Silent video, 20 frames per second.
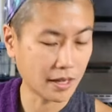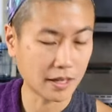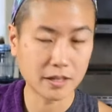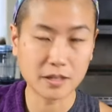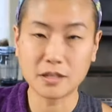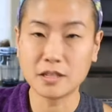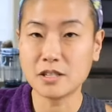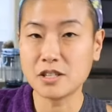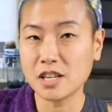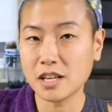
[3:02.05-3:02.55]

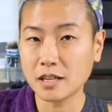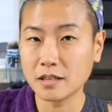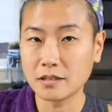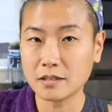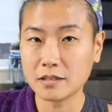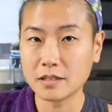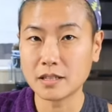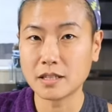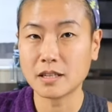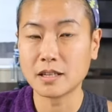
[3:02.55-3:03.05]
cookie sheet.
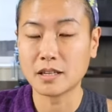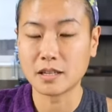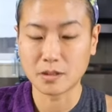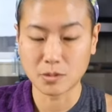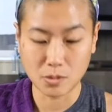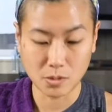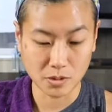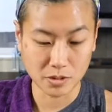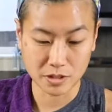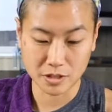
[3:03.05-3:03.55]

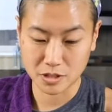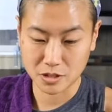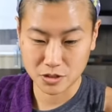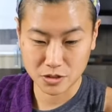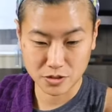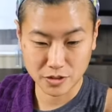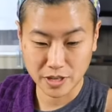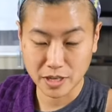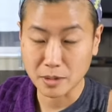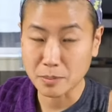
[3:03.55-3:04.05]
Or just
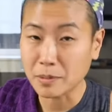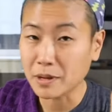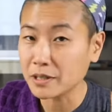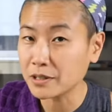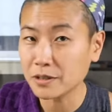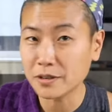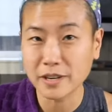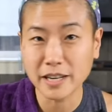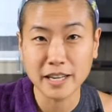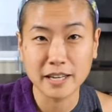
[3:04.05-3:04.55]
straight up on
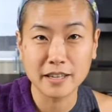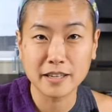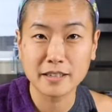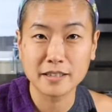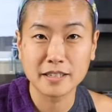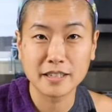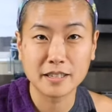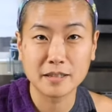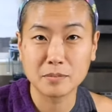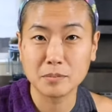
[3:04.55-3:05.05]
your granite
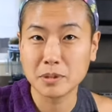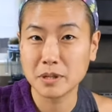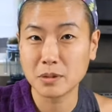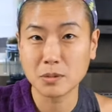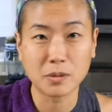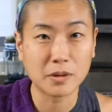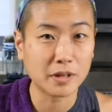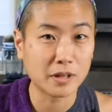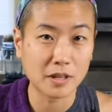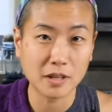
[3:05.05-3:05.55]
and put
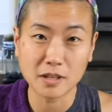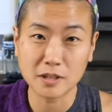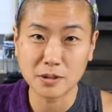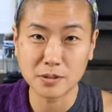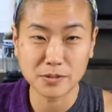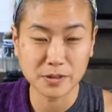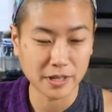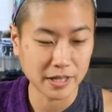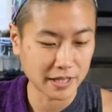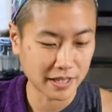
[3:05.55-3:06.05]
oil all
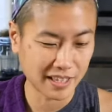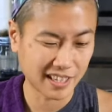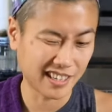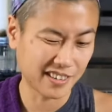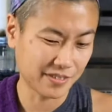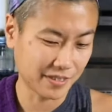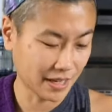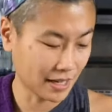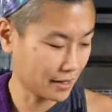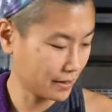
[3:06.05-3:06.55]
over it, like
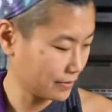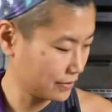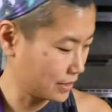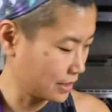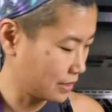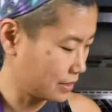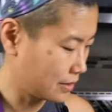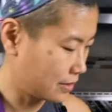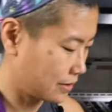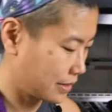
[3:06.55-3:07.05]
I've kind of
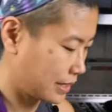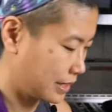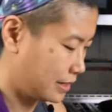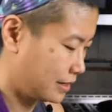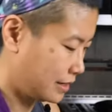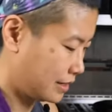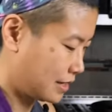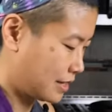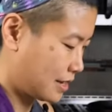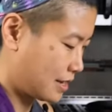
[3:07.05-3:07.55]
done already.
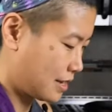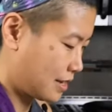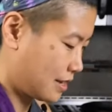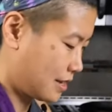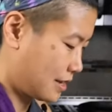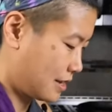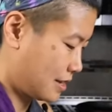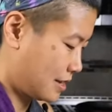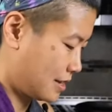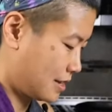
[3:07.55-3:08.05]

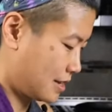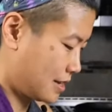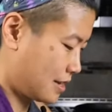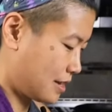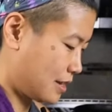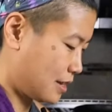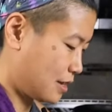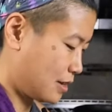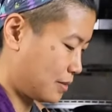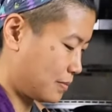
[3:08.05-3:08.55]

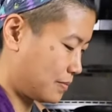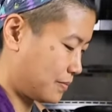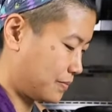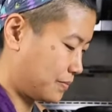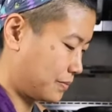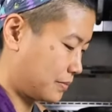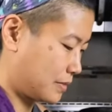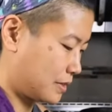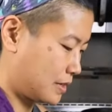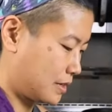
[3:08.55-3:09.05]
Got
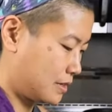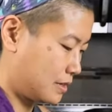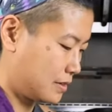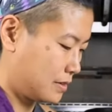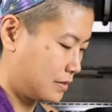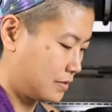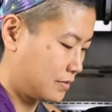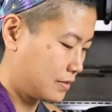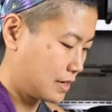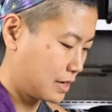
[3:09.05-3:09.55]

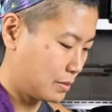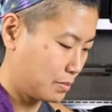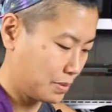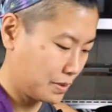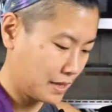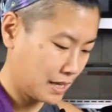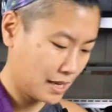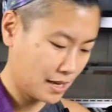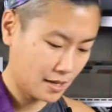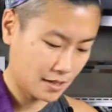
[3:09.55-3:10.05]
a
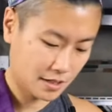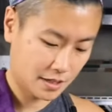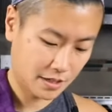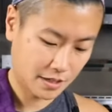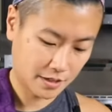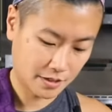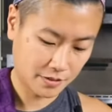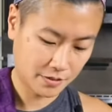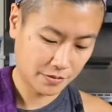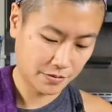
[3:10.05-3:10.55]
plate
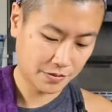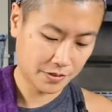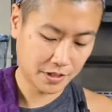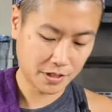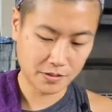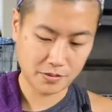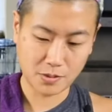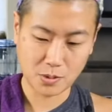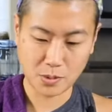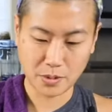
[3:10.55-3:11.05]
full
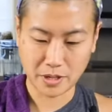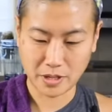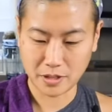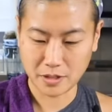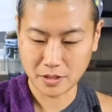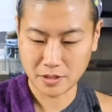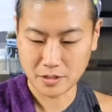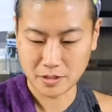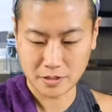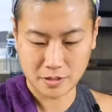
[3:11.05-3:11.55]
of
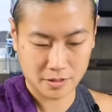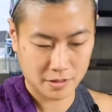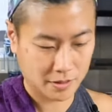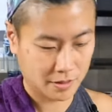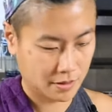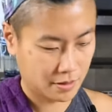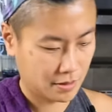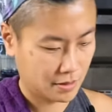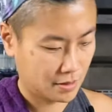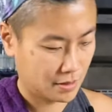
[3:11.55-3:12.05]
oil,
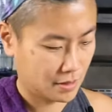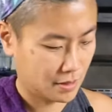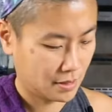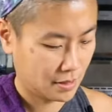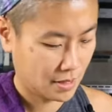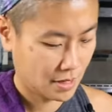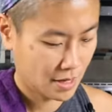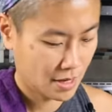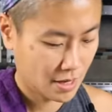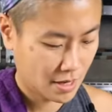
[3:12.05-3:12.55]

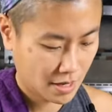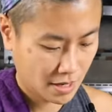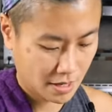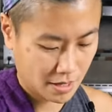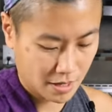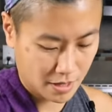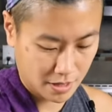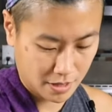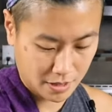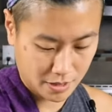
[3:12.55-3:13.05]

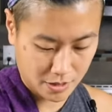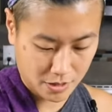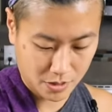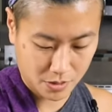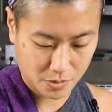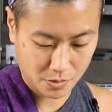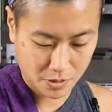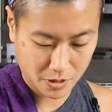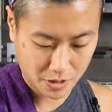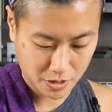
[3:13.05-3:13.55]
and
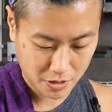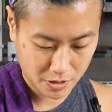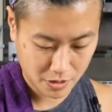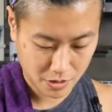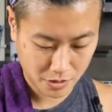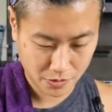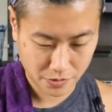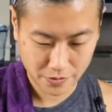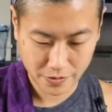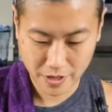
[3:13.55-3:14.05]
what you're going to
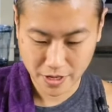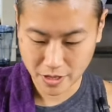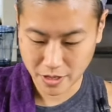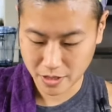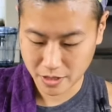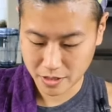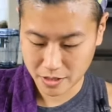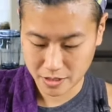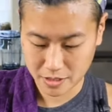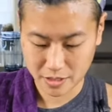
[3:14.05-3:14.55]
do
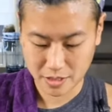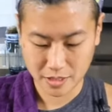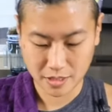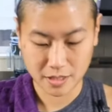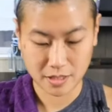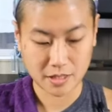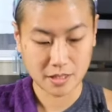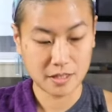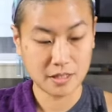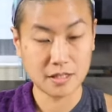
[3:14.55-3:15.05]
first
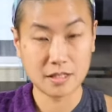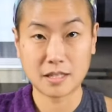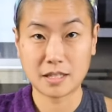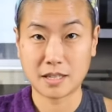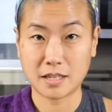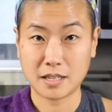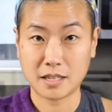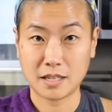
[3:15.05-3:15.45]
is